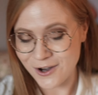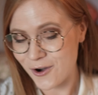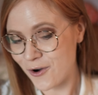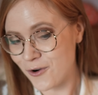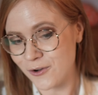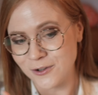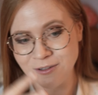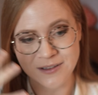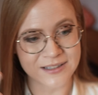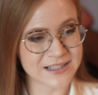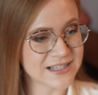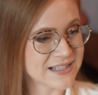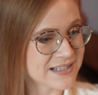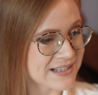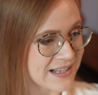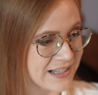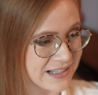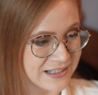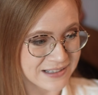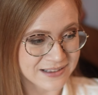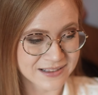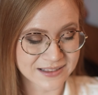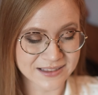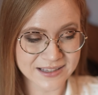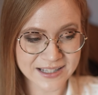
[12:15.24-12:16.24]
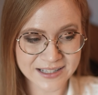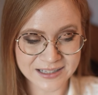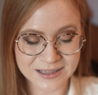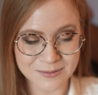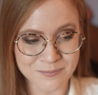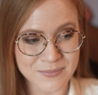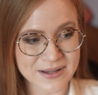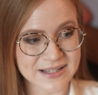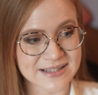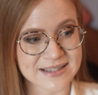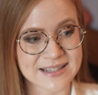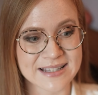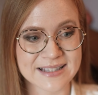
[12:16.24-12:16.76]
all these like little
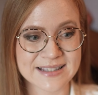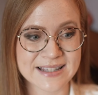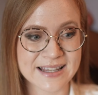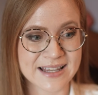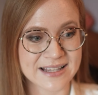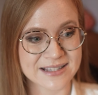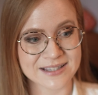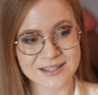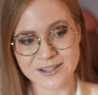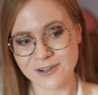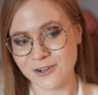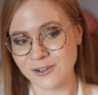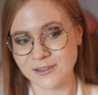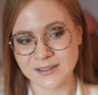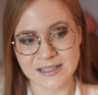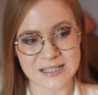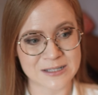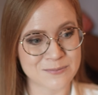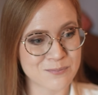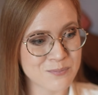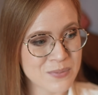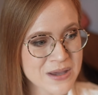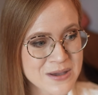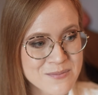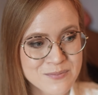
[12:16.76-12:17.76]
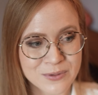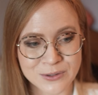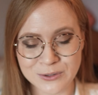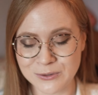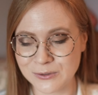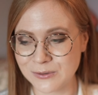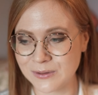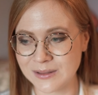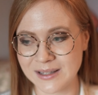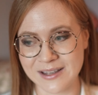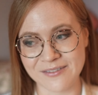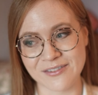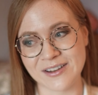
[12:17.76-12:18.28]
businesses, all these people
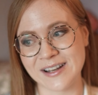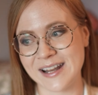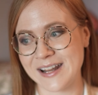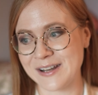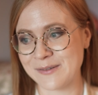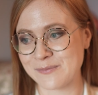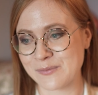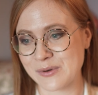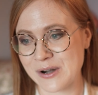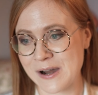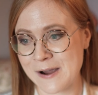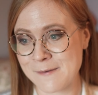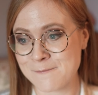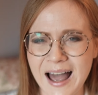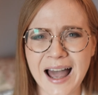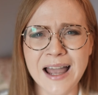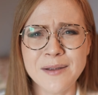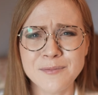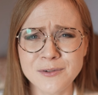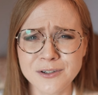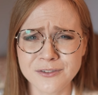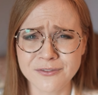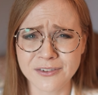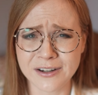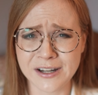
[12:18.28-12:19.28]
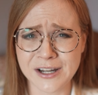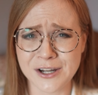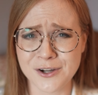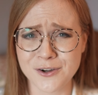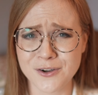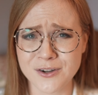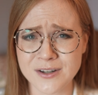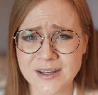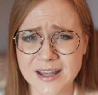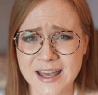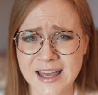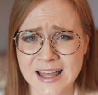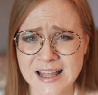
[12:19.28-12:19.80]
who live in Edinburgh. I'm not very
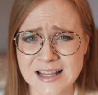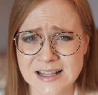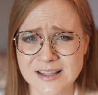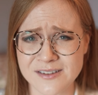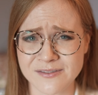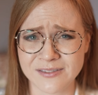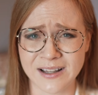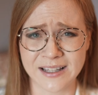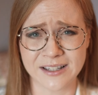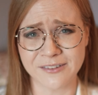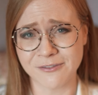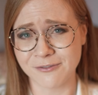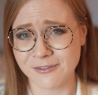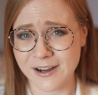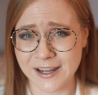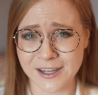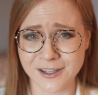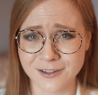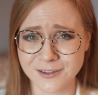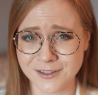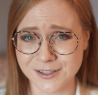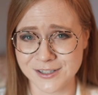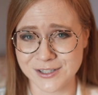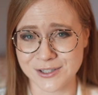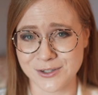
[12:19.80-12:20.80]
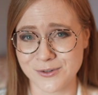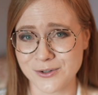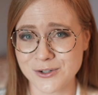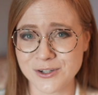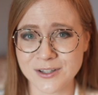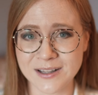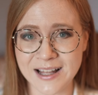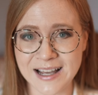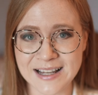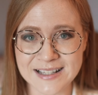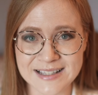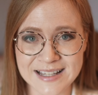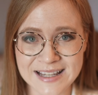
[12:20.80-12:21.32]
good at like regular
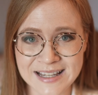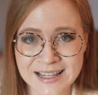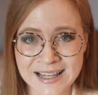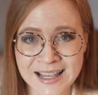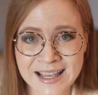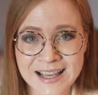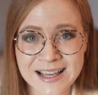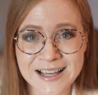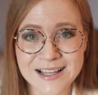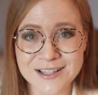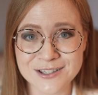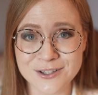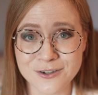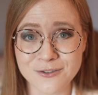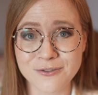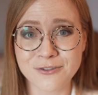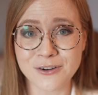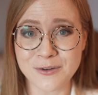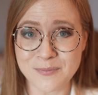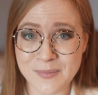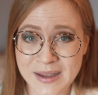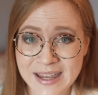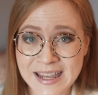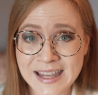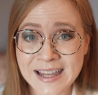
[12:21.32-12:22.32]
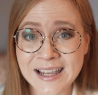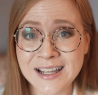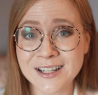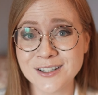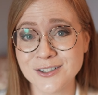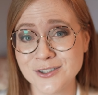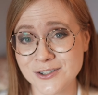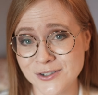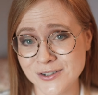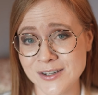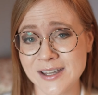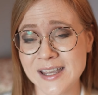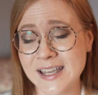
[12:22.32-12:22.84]
socializing, so for me,
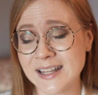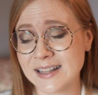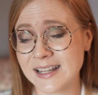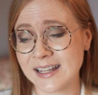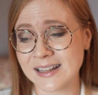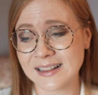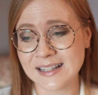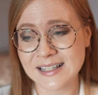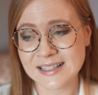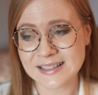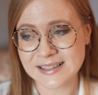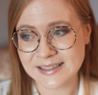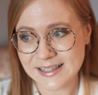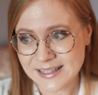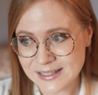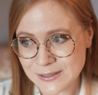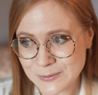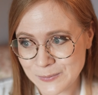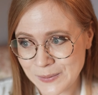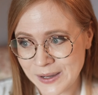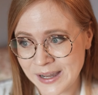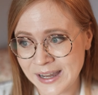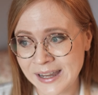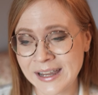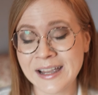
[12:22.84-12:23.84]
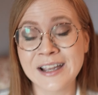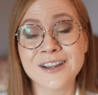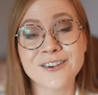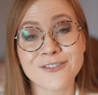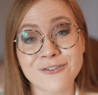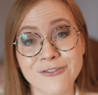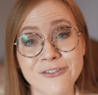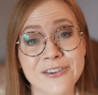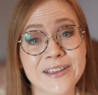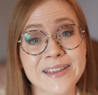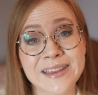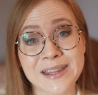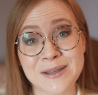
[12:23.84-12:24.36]
doing it at least this way
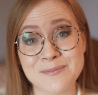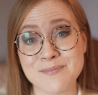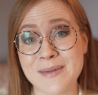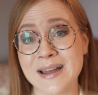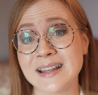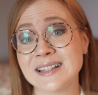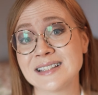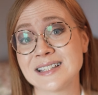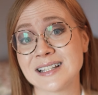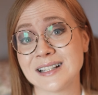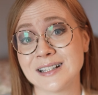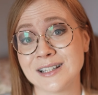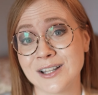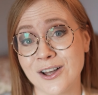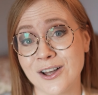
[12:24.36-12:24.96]
really meant a